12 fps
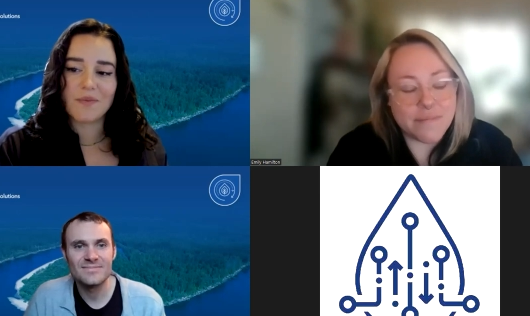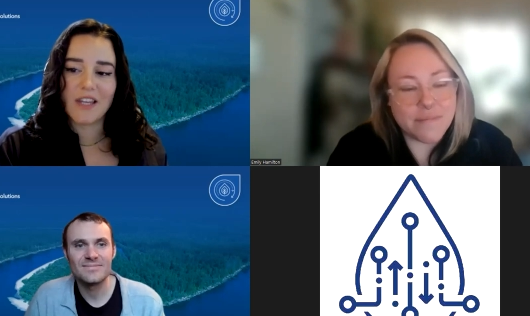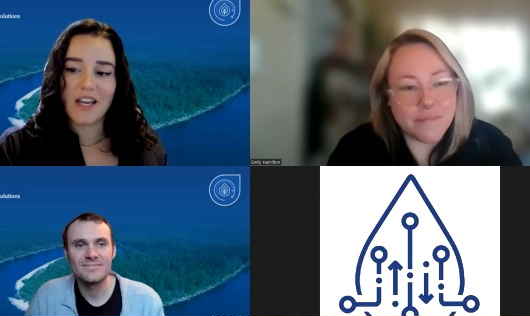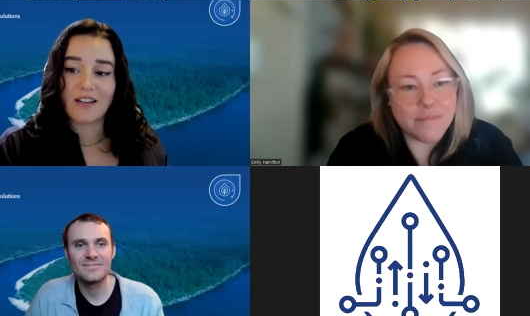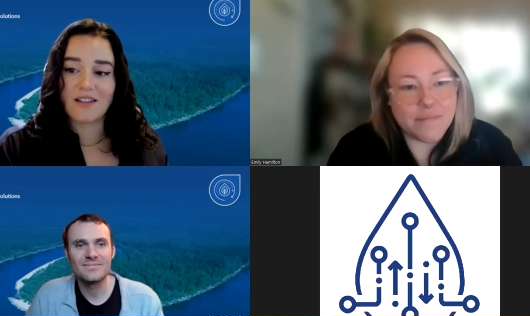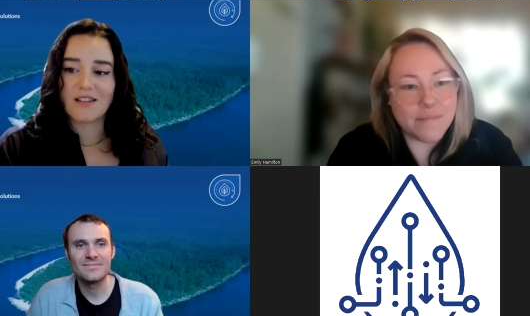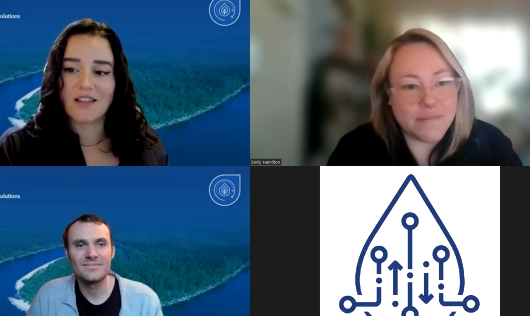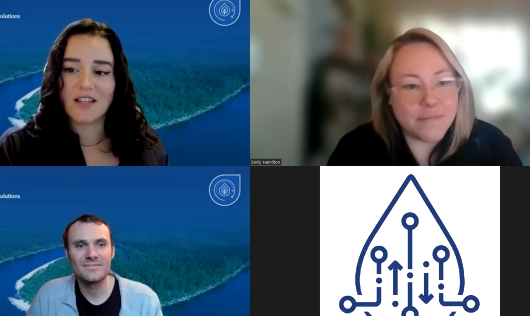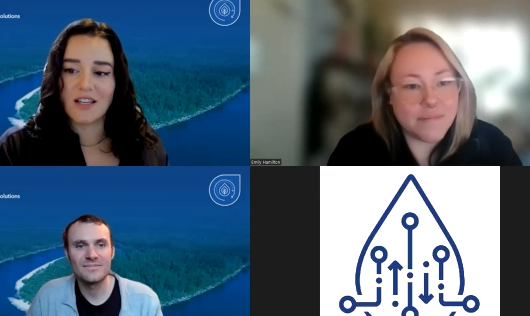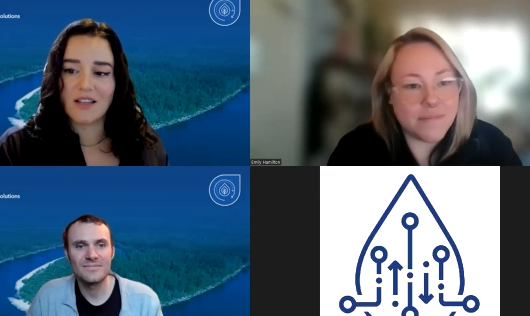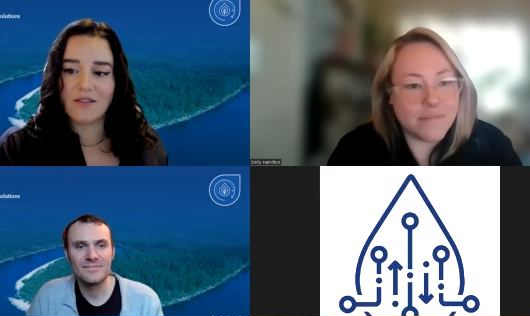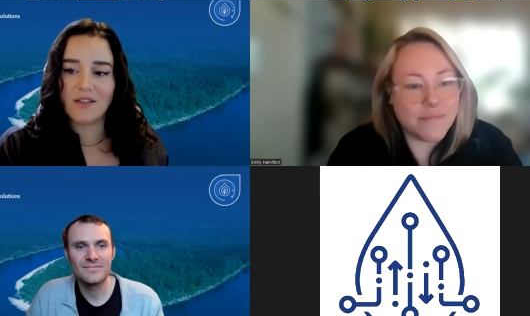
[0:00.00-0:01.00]
Speaker 1: Yes,
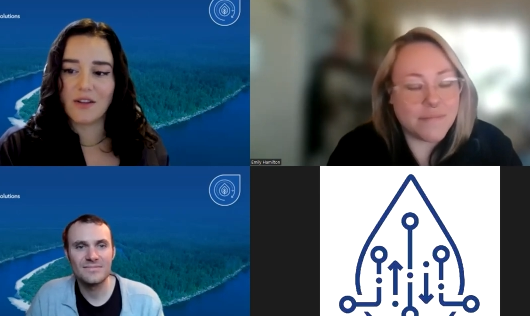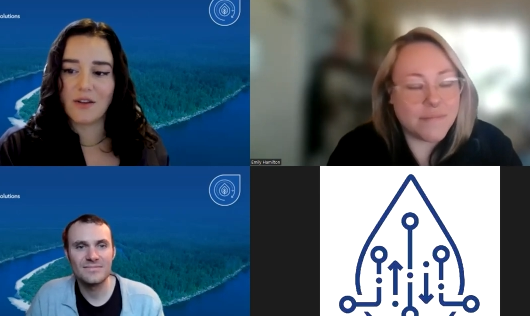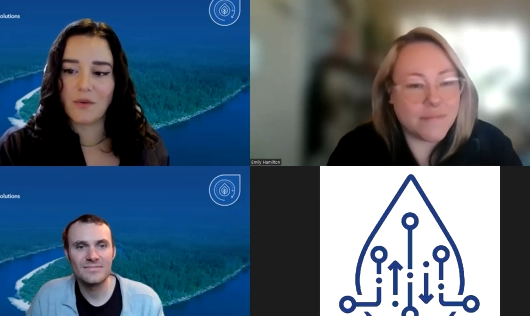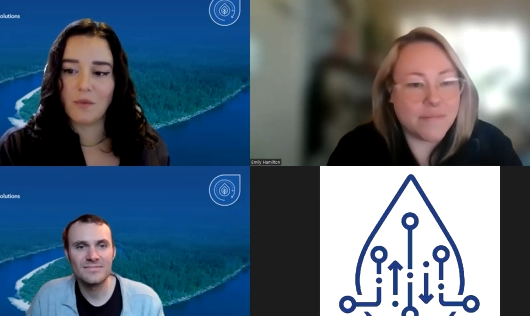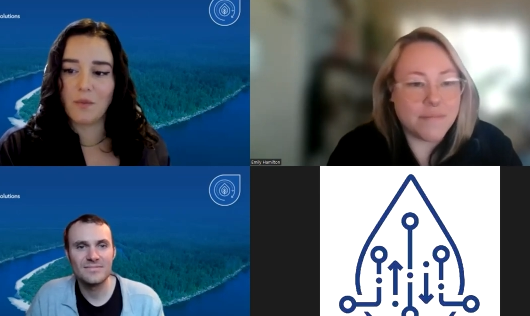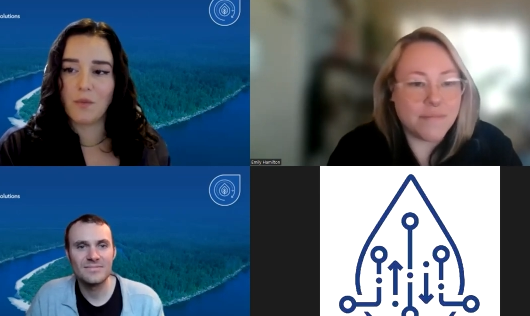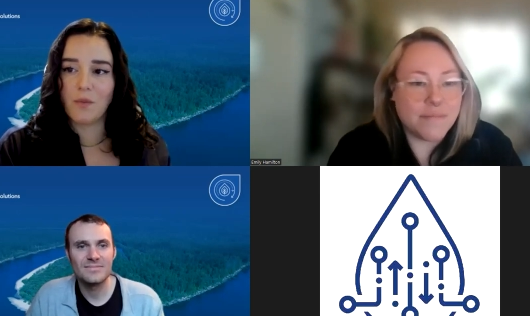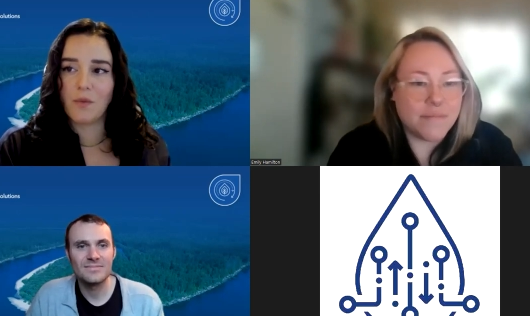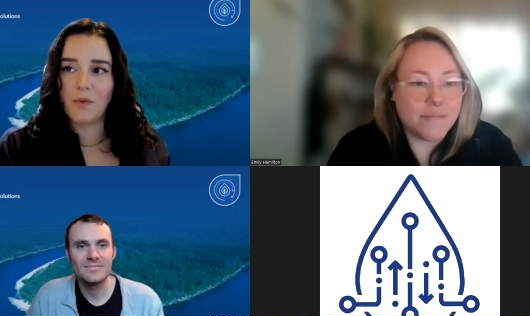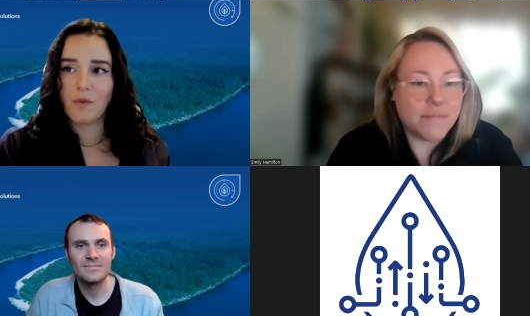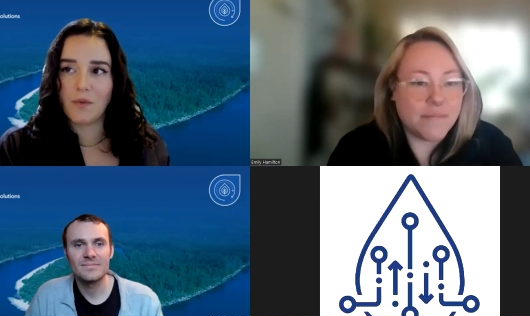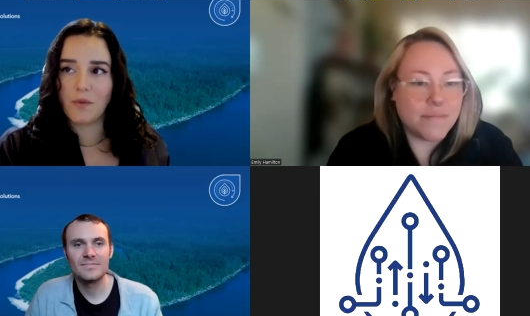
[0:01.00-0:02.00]
the
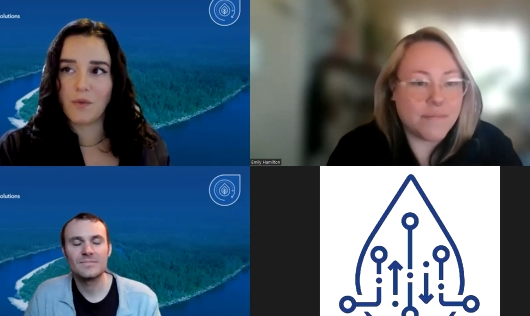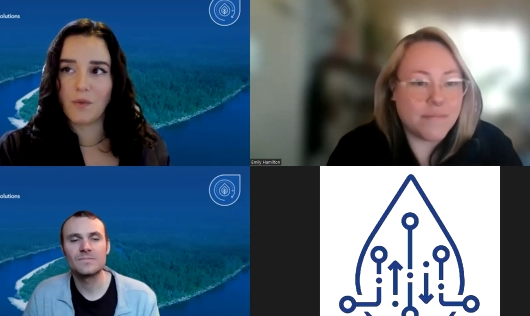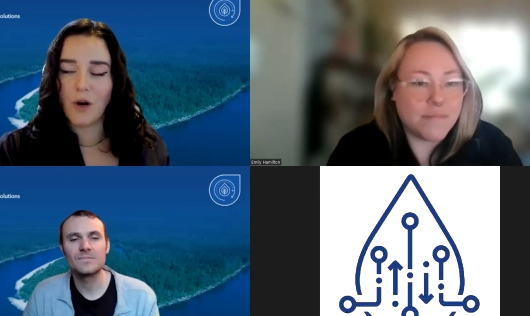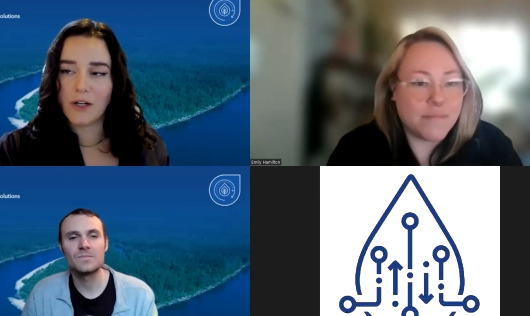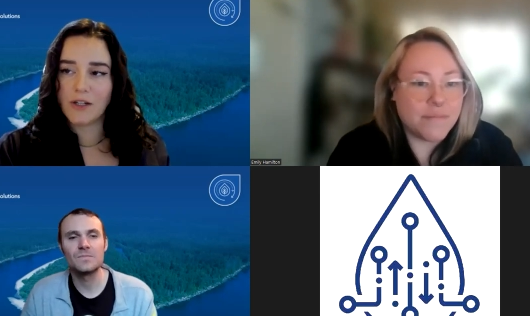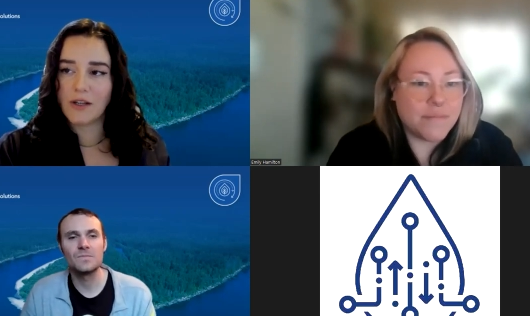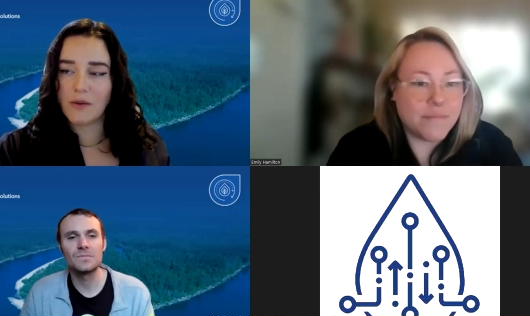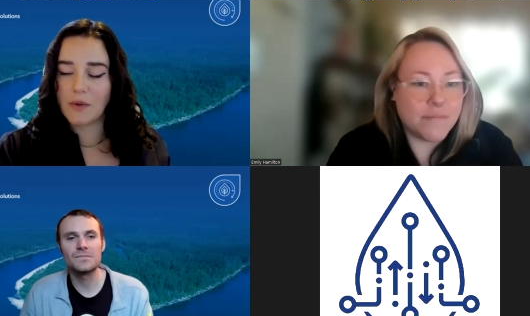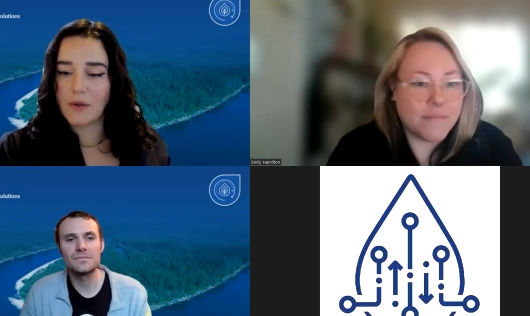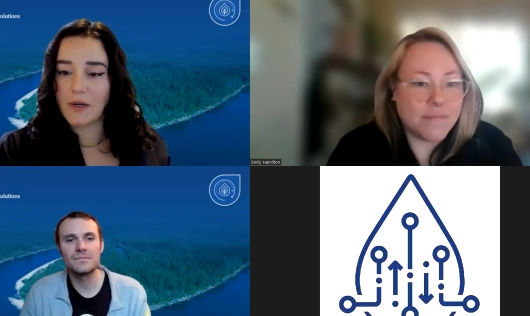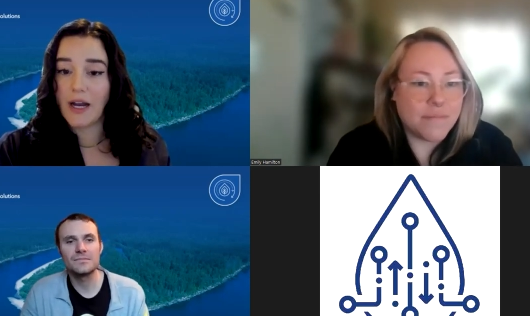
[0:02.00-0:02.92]
water that we